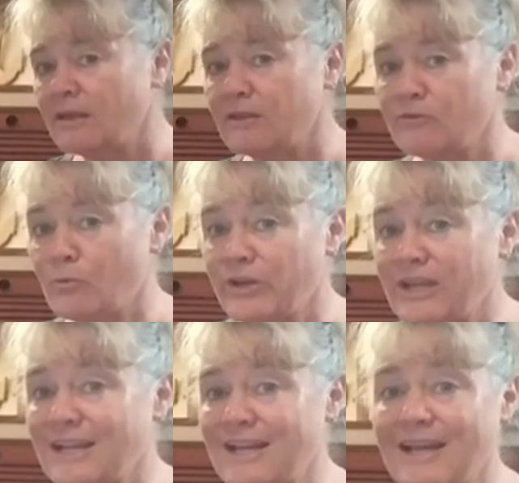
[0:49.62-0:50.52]
This
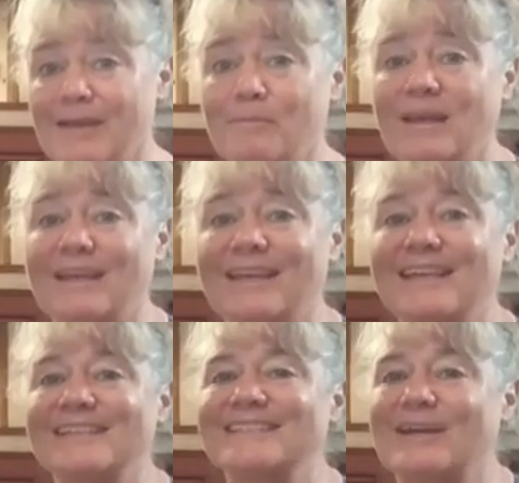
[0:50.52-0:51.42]
morning I am
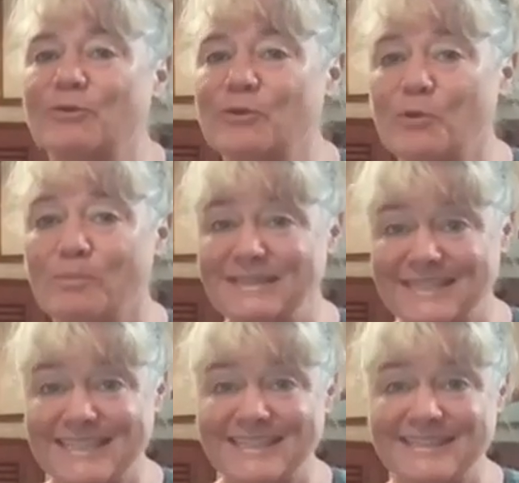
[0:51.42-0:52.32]
making sourdough
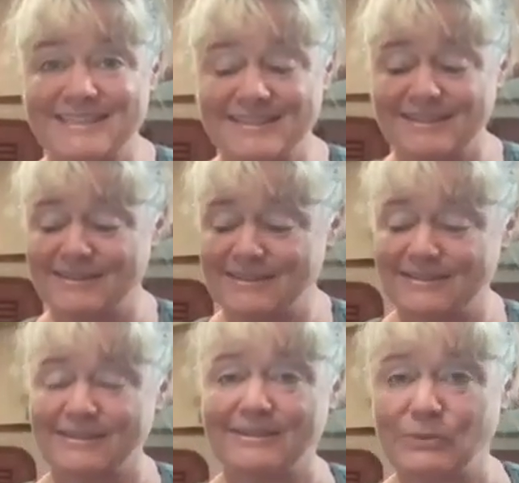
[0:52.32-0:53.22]
biscuits. Since
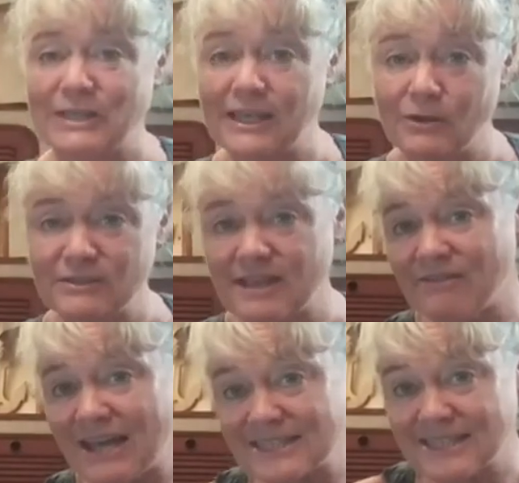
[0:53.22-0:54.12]
we can't always have
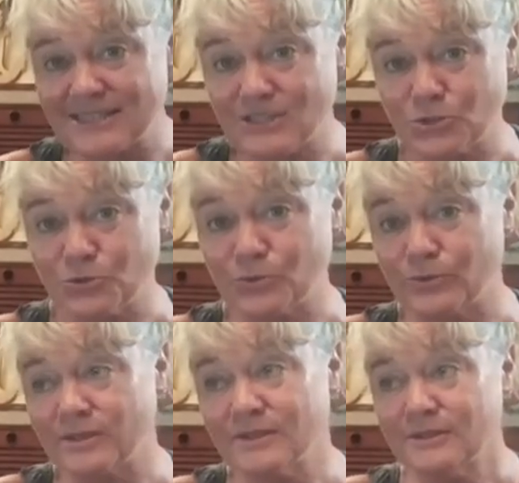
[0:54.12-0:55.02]
access to
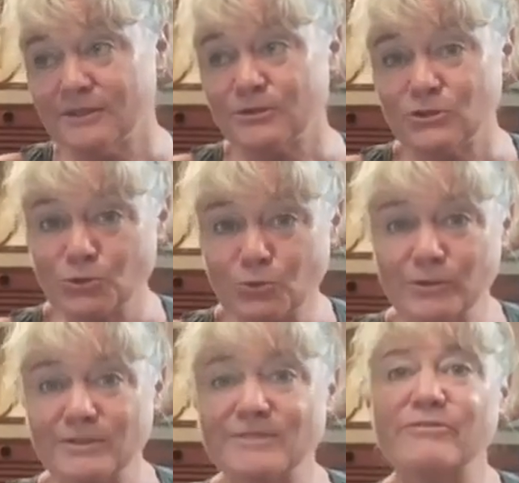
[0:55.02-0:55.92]

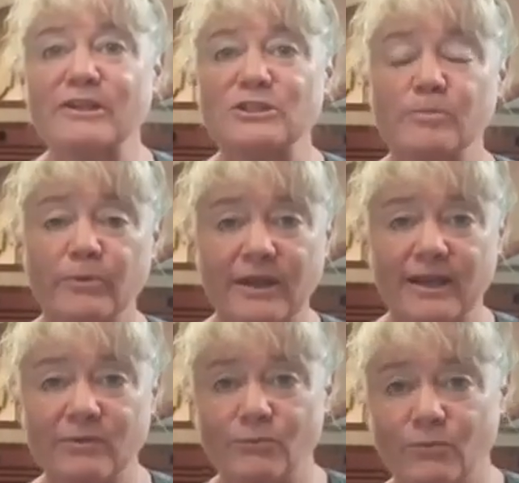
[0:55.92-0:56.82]
stores and fresh
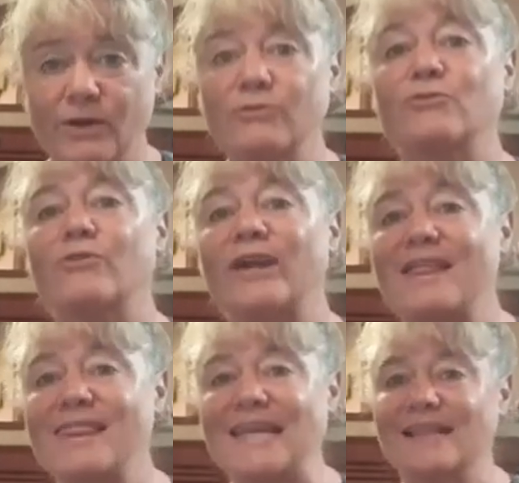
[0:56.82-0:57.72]
bread, one great
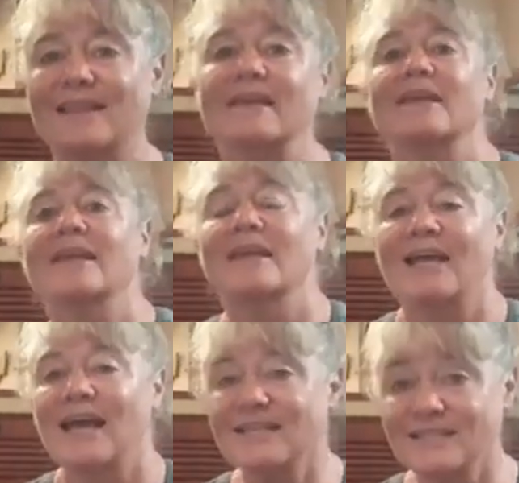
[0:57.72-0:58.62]
thing that
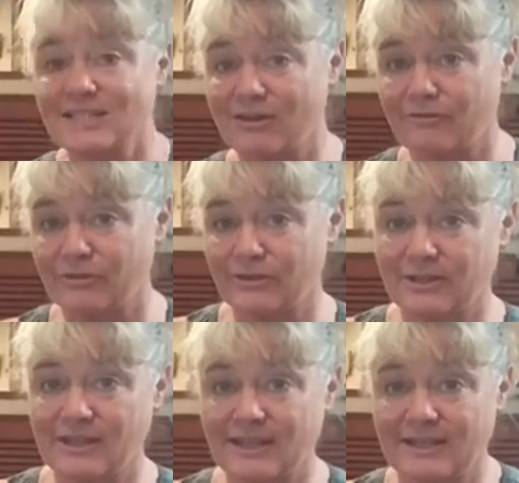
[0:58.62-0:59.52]
I
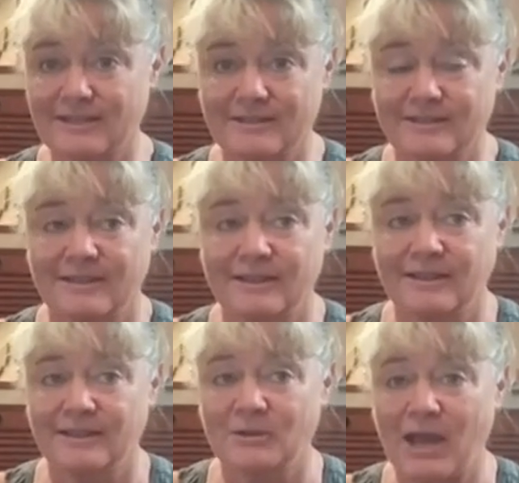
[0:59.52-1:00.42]
discovered is
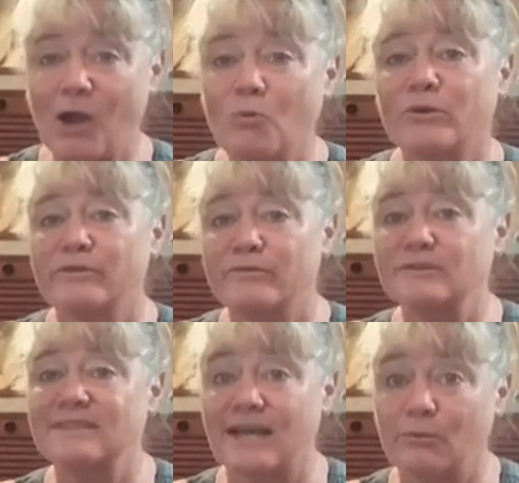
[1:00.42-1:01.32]
how wonderful
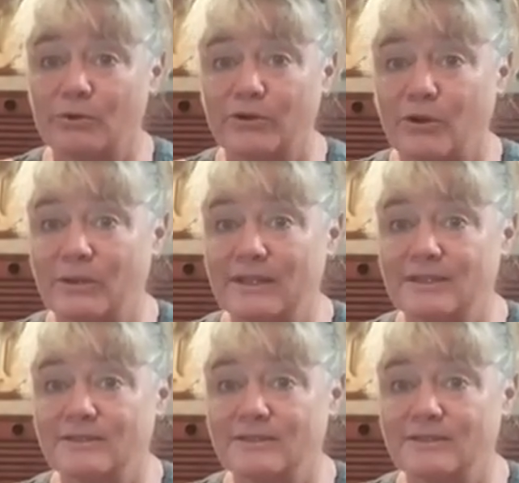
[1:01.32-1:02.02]
sourdough is.